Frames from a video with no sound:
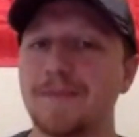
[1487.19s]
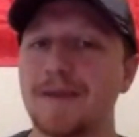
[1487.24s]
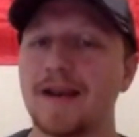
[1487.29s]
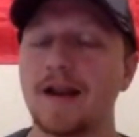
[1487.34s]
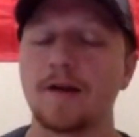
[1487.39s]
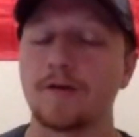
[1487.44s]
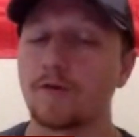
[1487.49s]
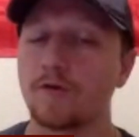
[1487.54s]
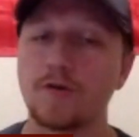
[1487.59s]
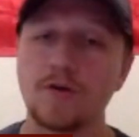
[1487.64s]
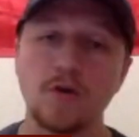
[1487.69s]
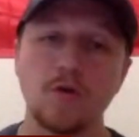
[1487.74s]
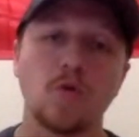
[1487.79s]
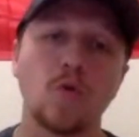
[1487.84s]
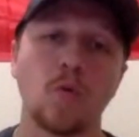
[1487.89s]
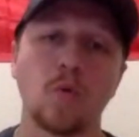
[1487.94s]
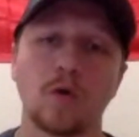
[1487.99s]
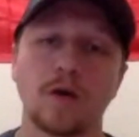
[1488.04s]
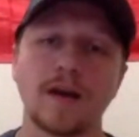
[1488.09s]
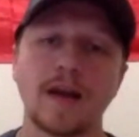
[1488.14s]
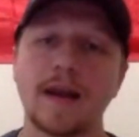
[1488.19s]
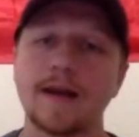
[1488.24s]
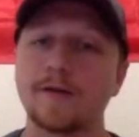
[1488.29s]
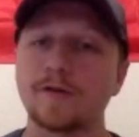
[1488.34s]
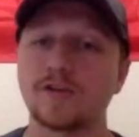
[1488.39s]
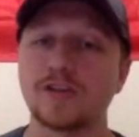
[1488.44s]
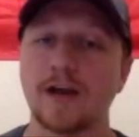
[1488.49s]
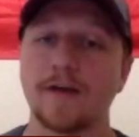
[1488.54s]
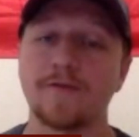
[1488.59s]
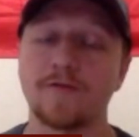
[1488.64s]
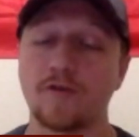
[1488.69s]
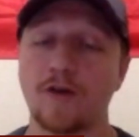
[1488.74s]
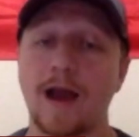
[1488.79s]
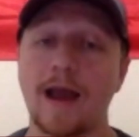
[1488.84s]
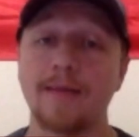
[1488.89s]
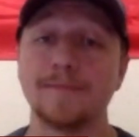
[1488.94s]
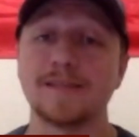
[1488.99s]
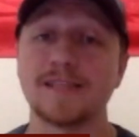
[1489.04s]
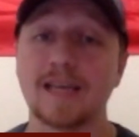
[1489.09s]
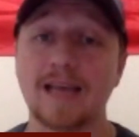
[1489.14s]
been under new coordinator Jeff
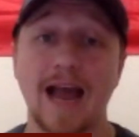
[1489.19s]
Grimes,